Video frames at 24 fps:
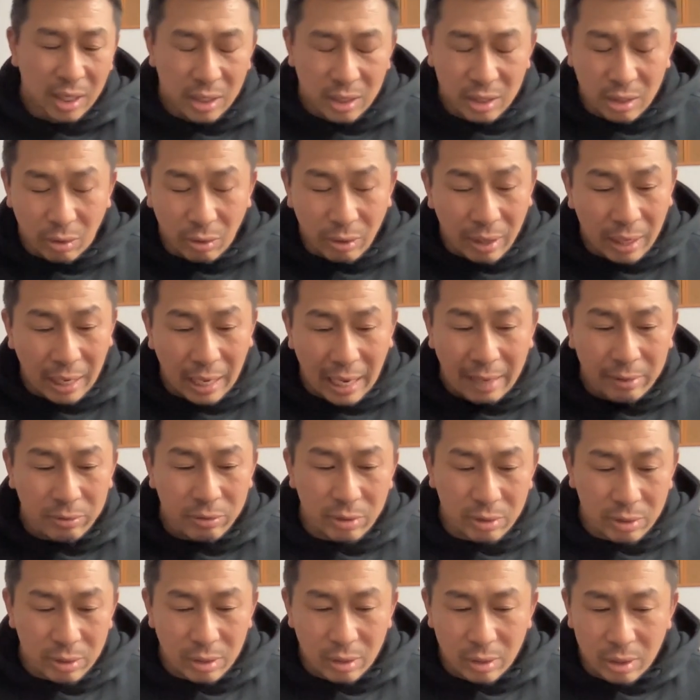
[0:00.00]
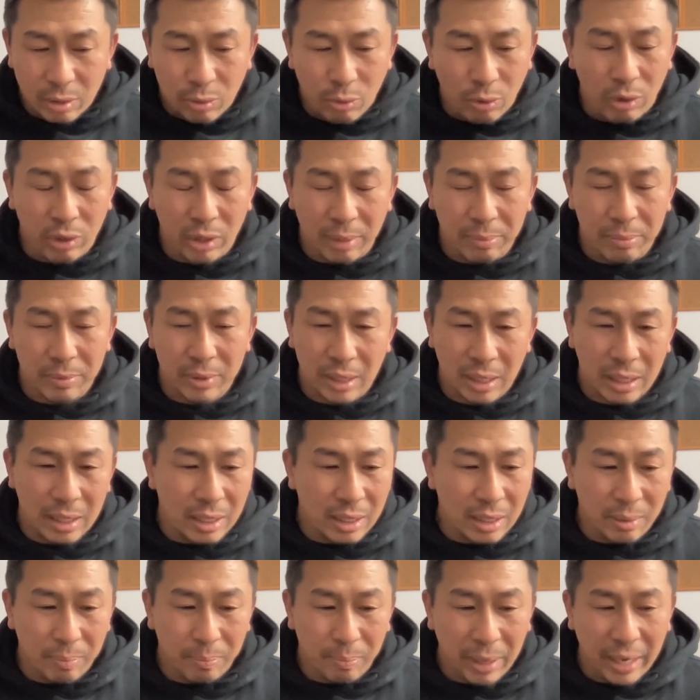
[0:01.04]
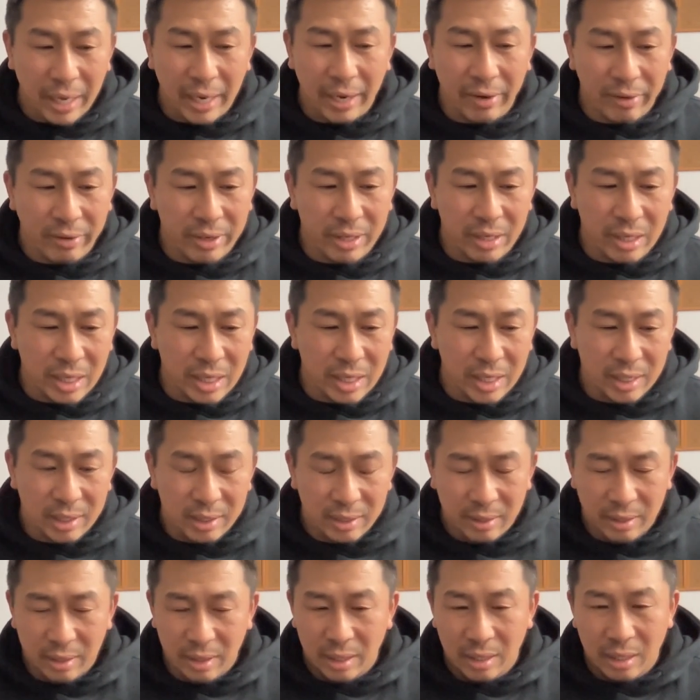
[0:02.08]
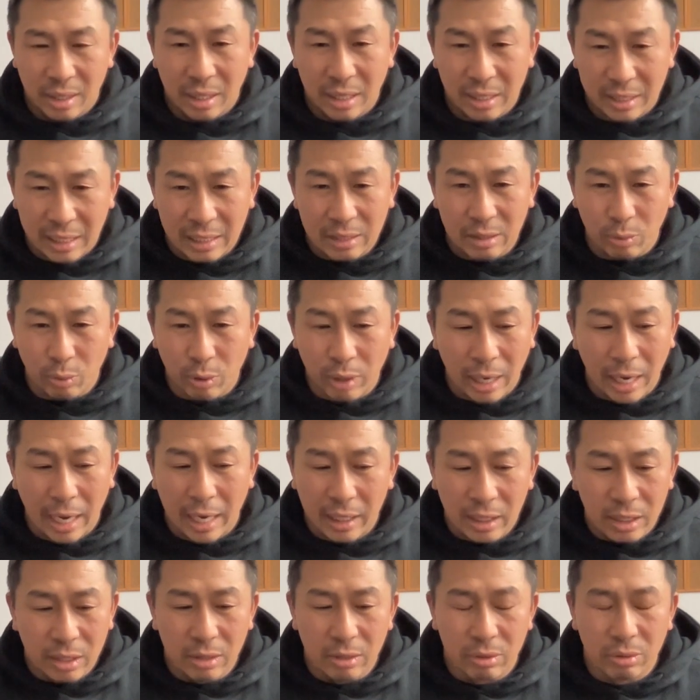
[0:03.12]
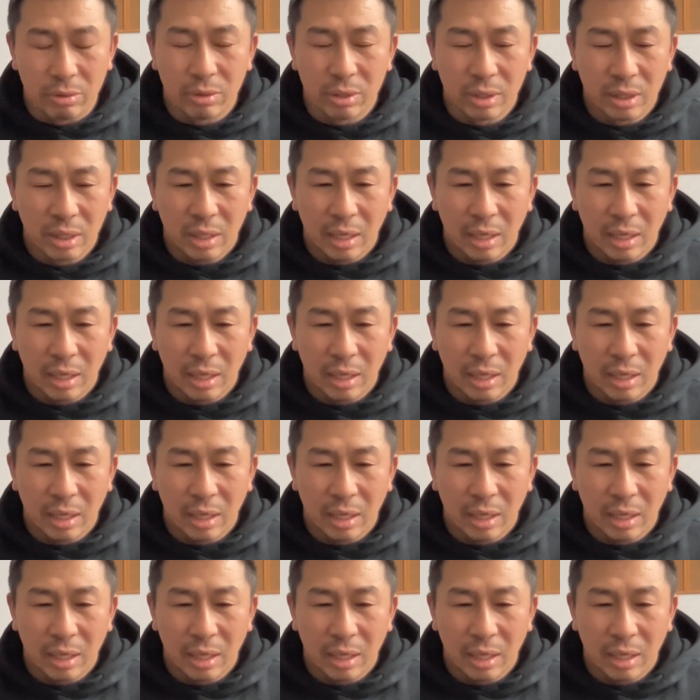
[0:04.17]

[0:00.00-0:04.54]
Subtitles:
So after growing up in the Bay Area, because that's what I knew,